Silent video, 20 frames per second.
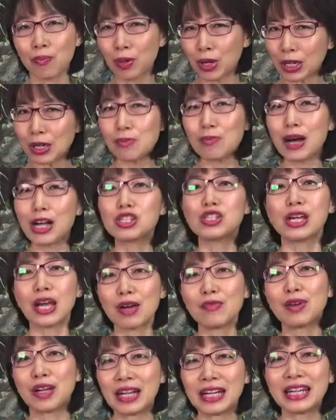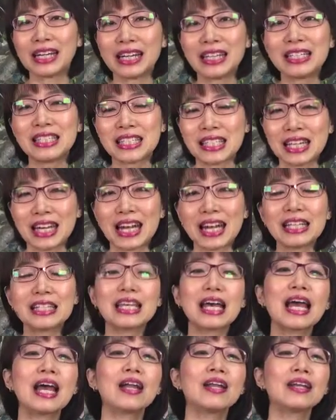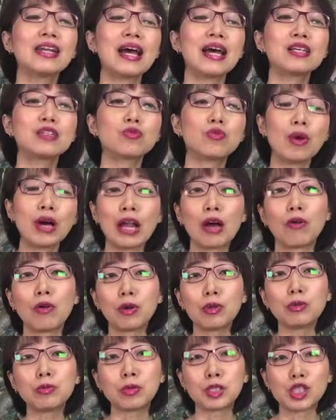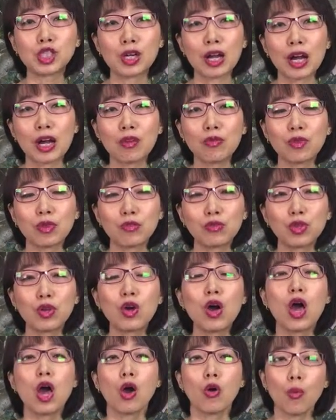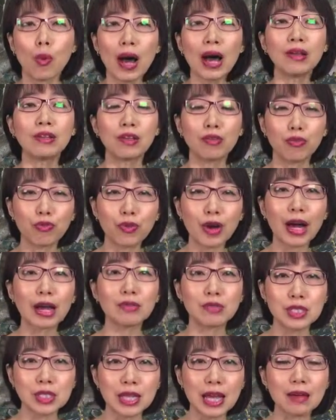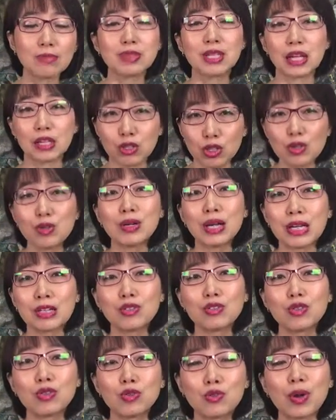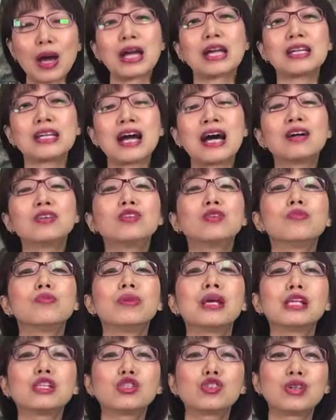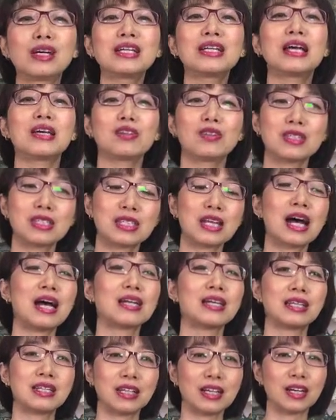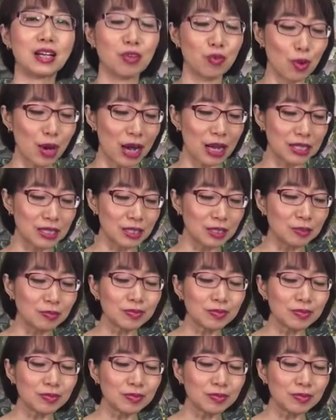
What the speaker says: pretty much have a clean slate, and that's what I want to be sharing with you. What are the 5 steps that you can do right now to make sure that you start the year right?